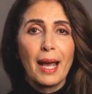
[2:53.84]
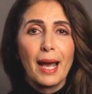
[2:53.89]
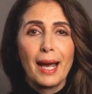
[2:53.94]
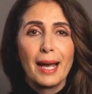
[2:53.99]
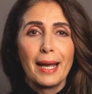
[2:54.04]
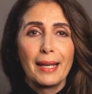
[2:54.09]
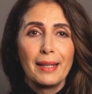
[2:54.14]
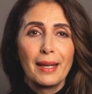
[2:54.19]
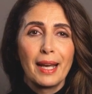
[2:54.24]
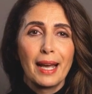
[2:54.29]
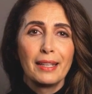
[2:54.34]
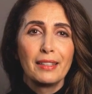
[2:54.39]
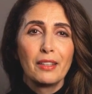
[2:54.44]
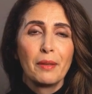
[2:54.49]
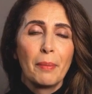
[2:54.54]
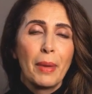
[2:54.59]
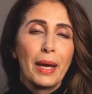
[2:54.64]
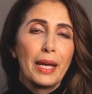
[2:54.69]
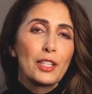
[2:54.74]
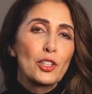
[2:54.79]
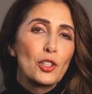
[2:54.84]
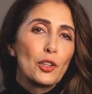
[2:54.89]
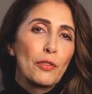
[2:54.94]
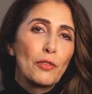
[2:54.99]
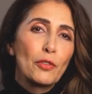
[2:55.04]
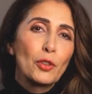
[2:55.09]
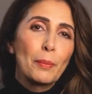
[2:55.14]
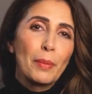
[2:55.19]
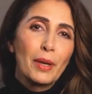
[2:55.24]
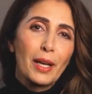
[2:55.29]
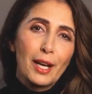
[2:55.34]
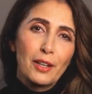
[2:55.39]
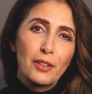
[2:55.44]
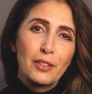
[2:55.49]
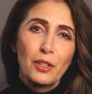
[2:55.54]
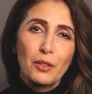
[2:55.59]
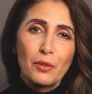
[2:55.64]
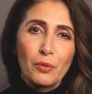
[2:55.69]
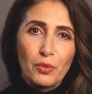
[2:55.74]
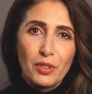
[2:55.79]
and, as a patient from
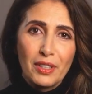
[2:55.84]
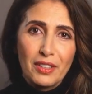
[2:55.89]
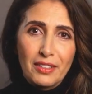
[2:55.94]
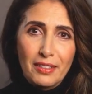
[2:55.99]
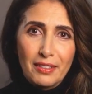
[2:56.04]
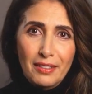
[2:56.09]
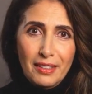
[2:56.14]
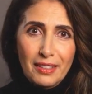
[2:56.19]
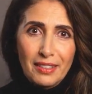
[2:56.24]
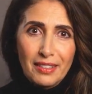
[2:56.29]
London recently